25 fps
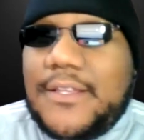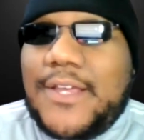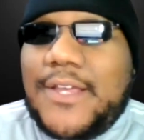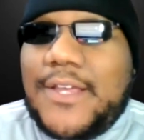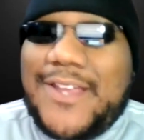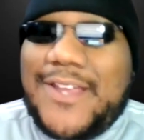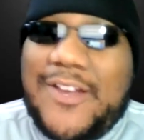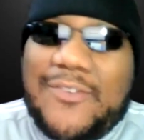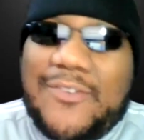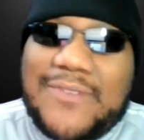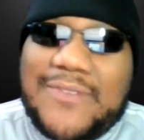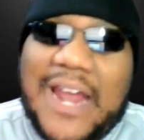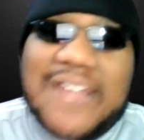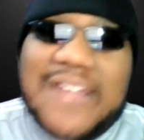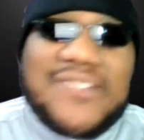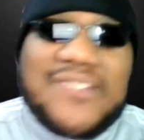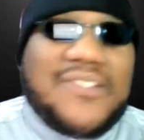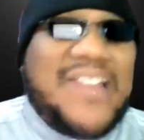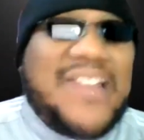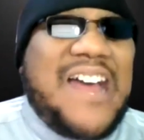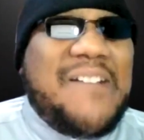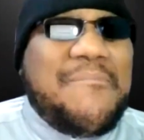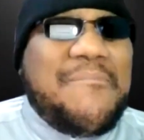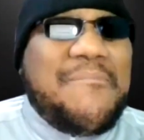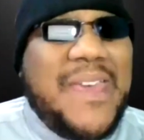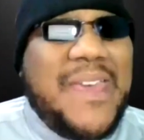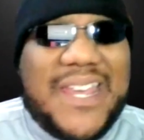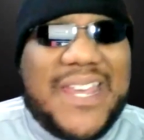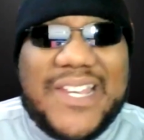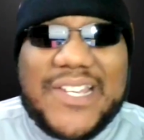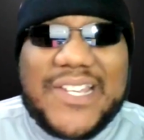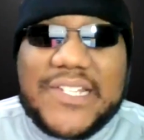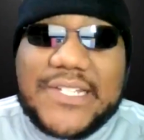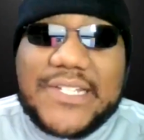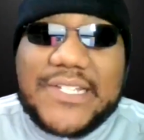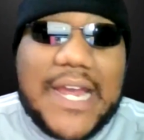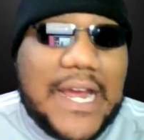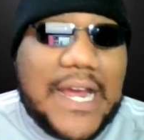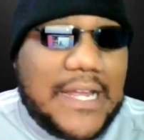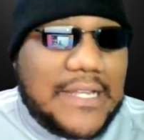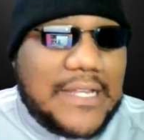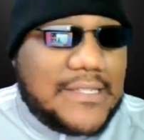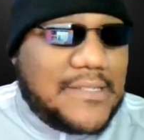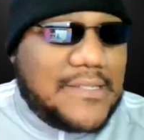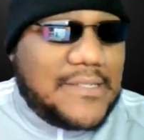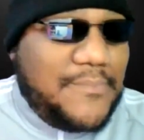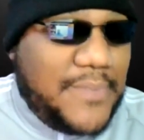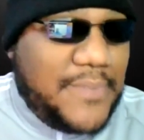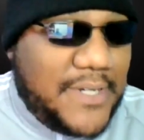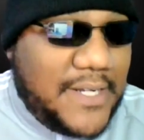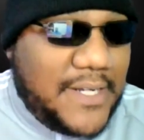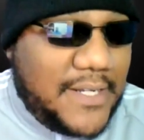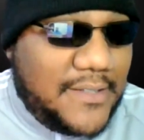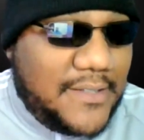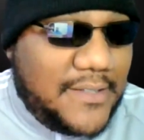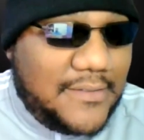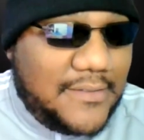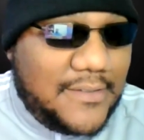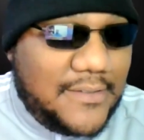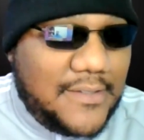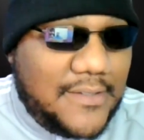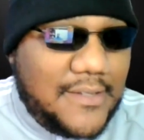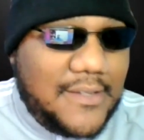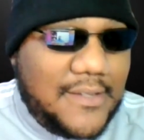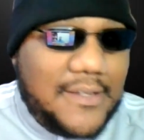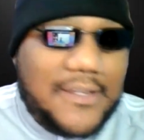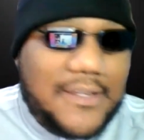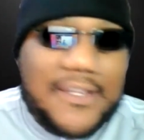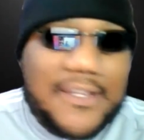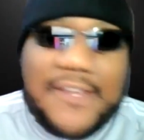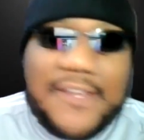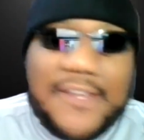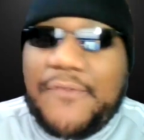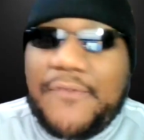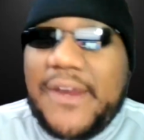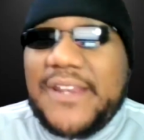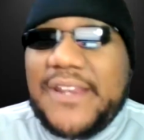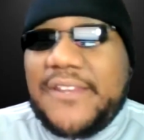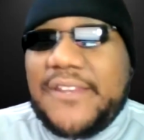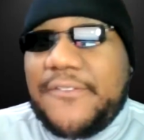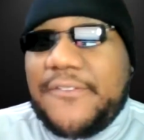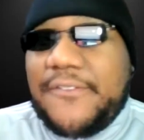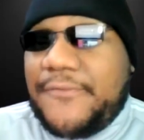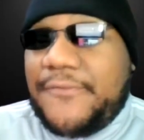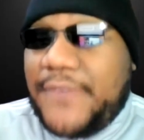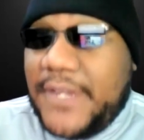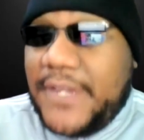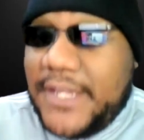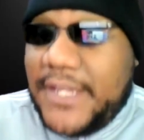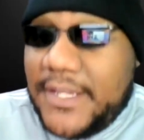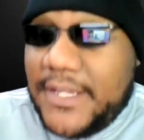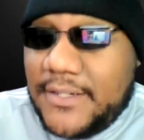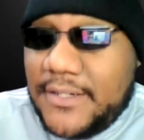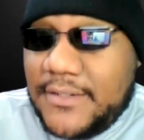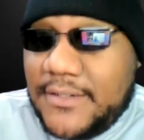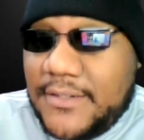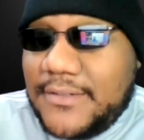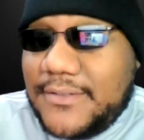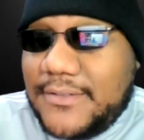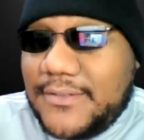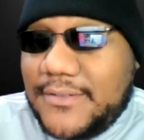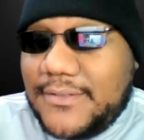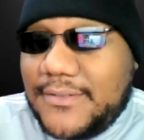that on oh, nights you're not making shots, but if we defend